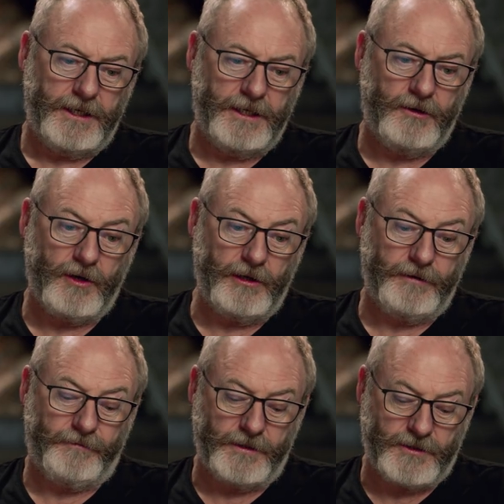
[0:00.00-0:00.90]
in her
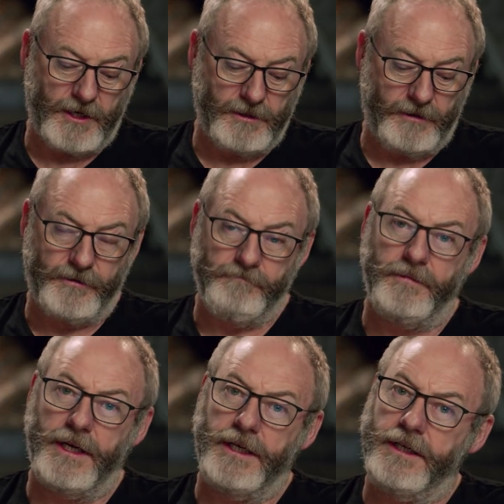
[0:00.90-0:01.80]
life, certainly
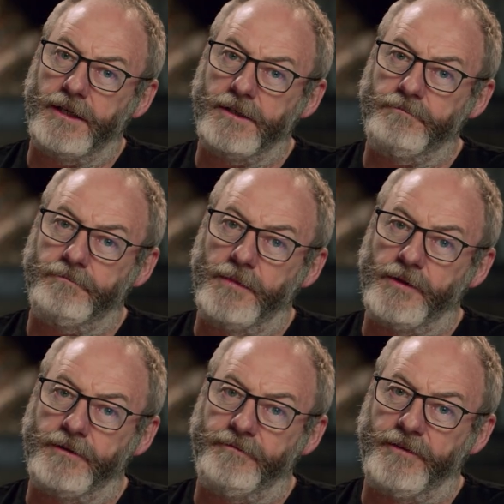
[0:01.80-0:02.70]
from uh, her mother and